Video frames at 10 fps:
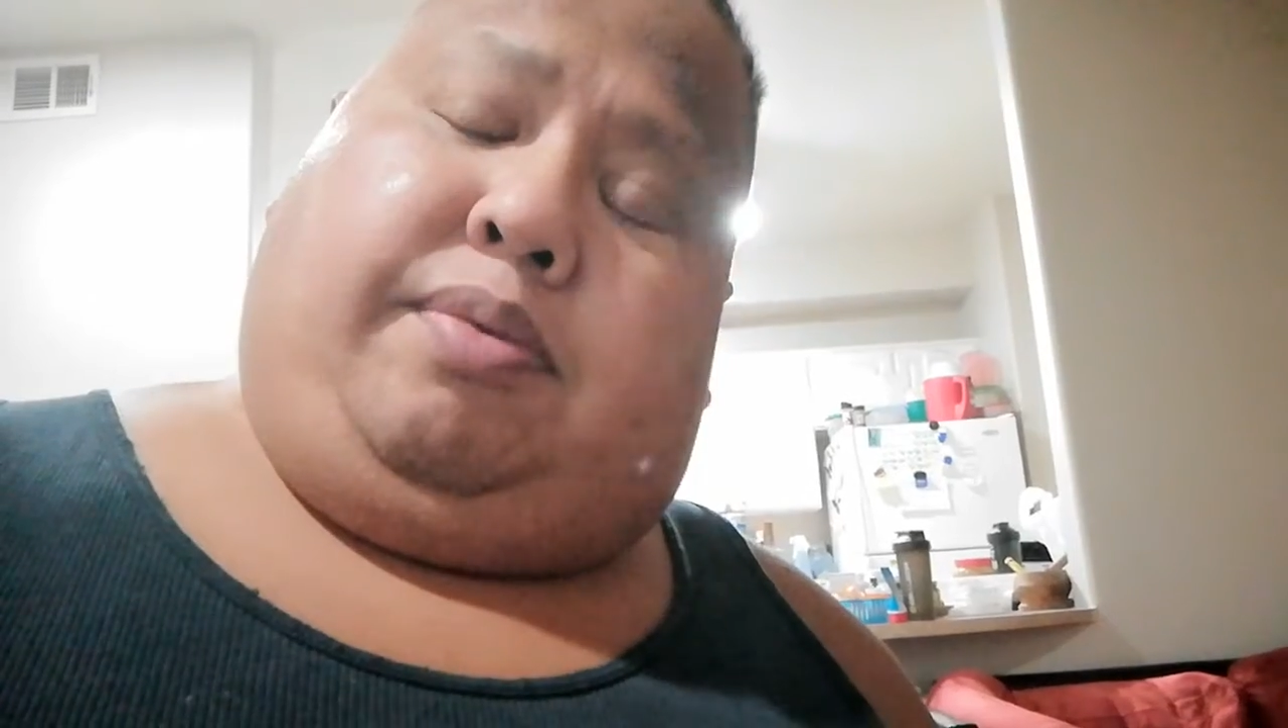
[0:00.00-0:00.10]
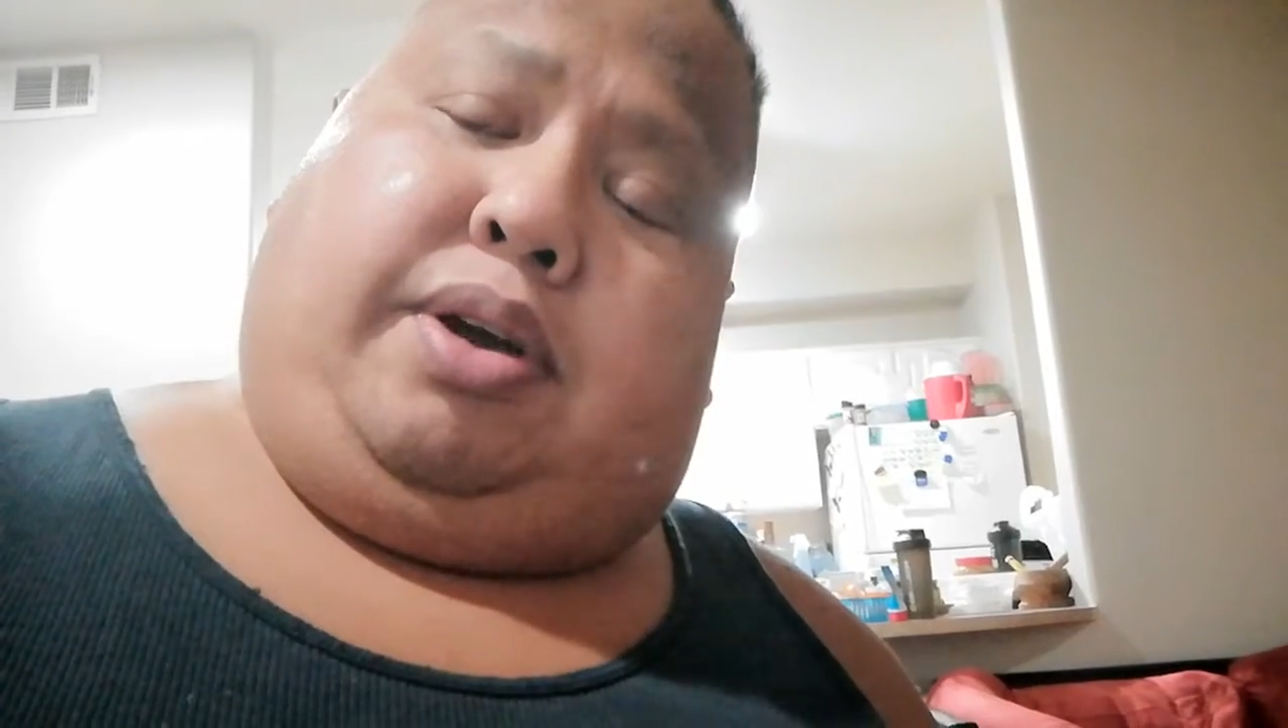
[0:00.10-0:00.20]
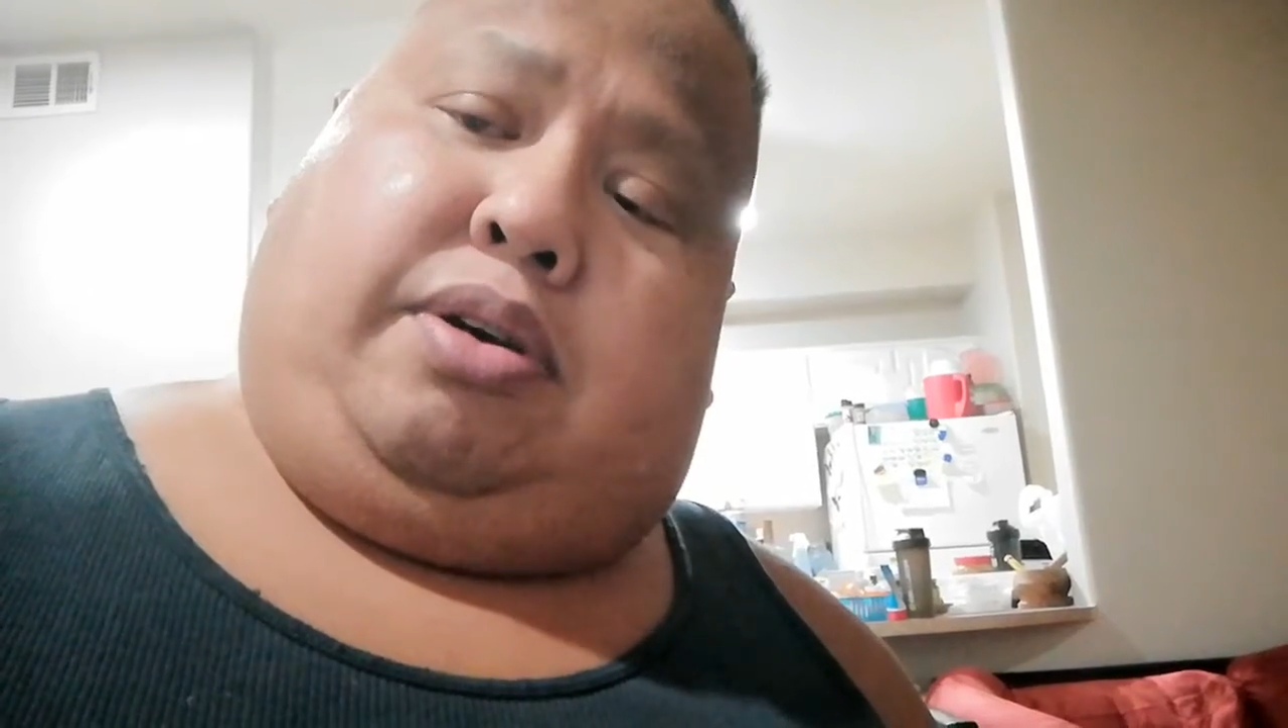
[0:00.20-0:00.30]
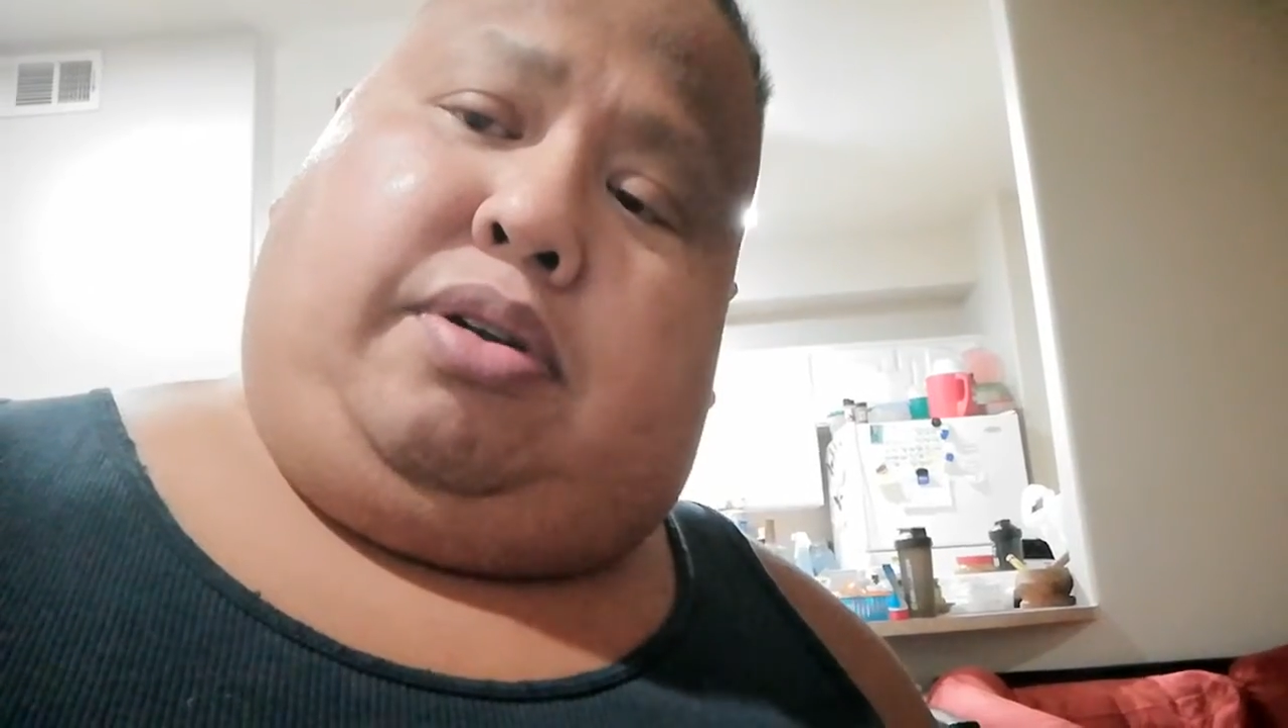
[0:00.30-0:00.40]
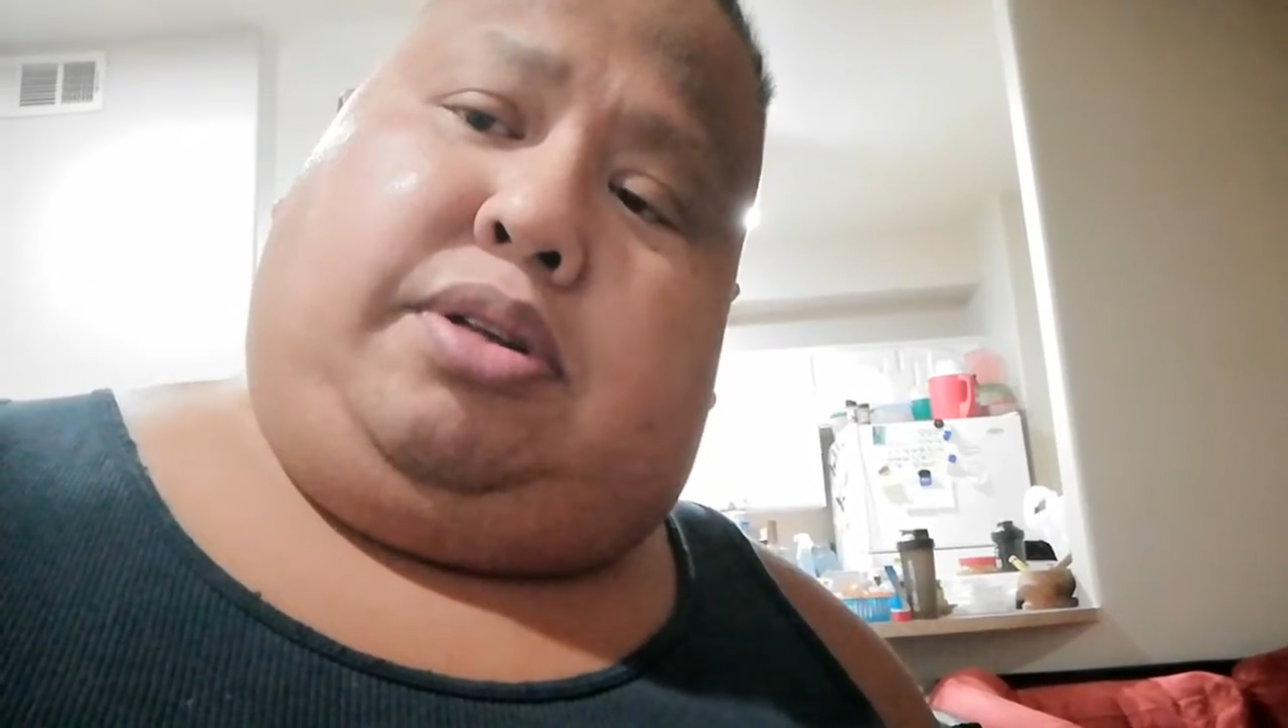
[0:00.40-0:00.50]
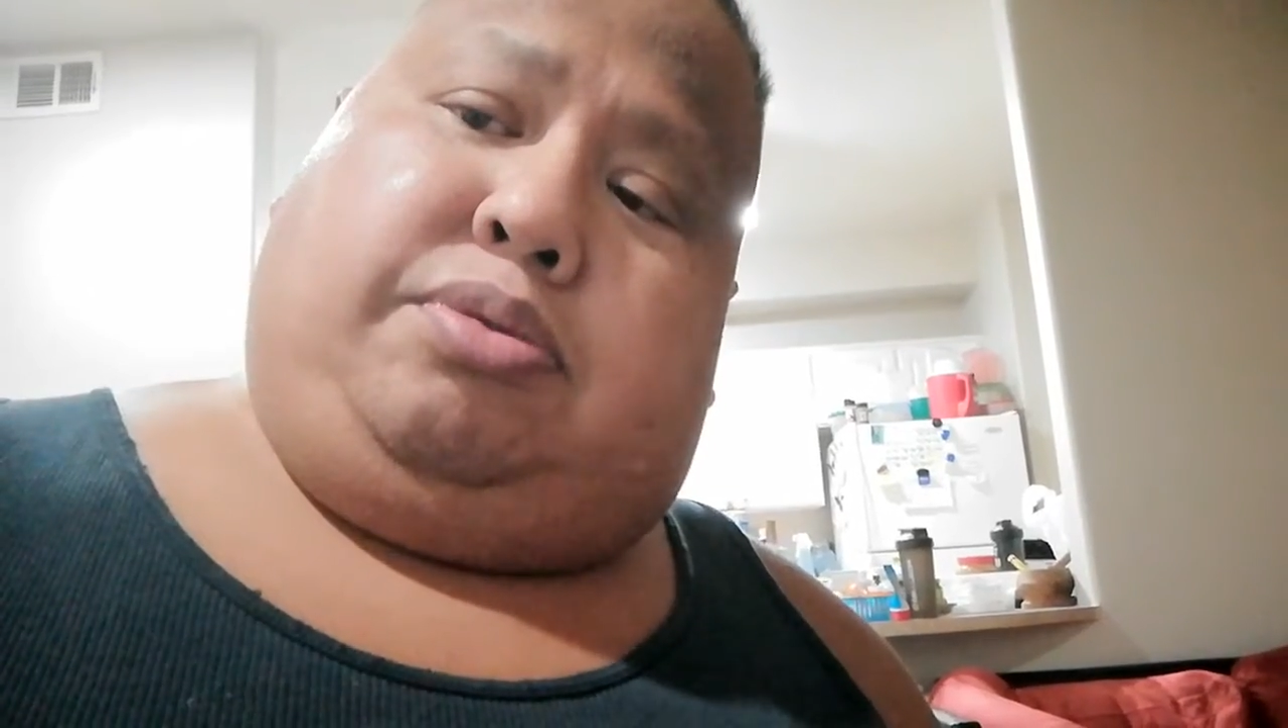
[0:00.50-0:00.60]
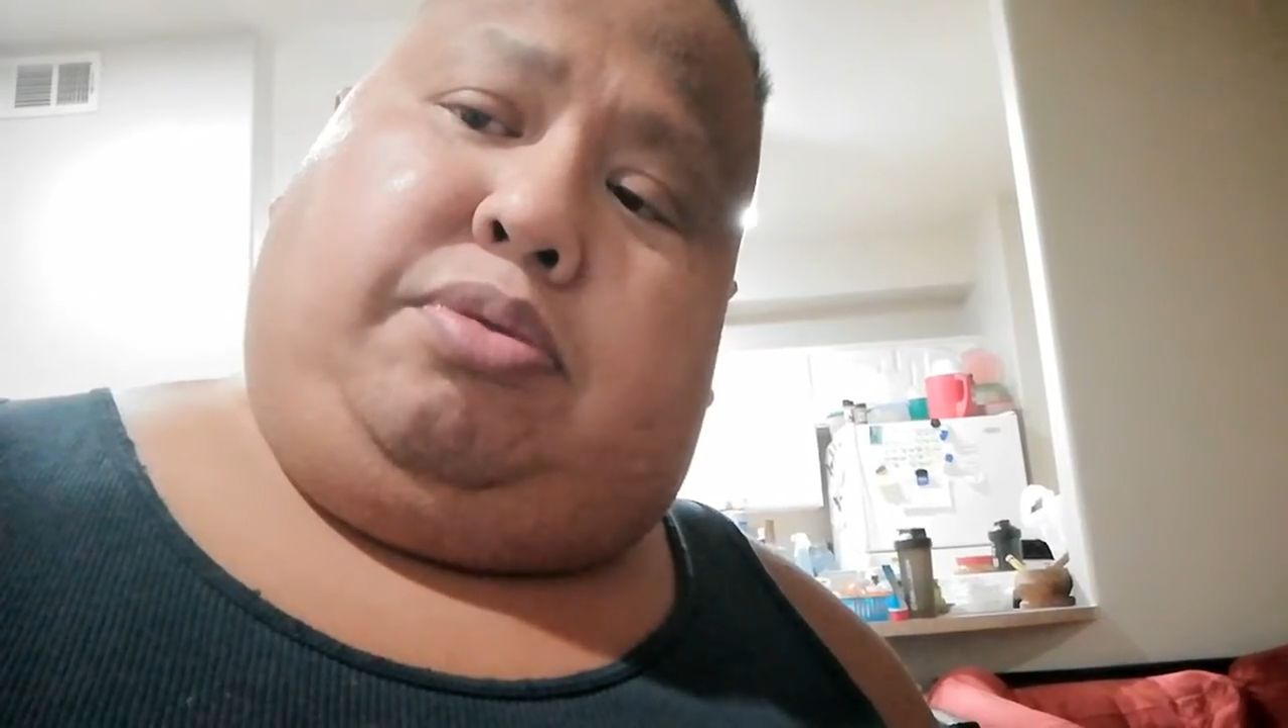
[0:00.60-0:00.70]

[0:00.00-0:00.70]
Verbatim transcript: and what call this,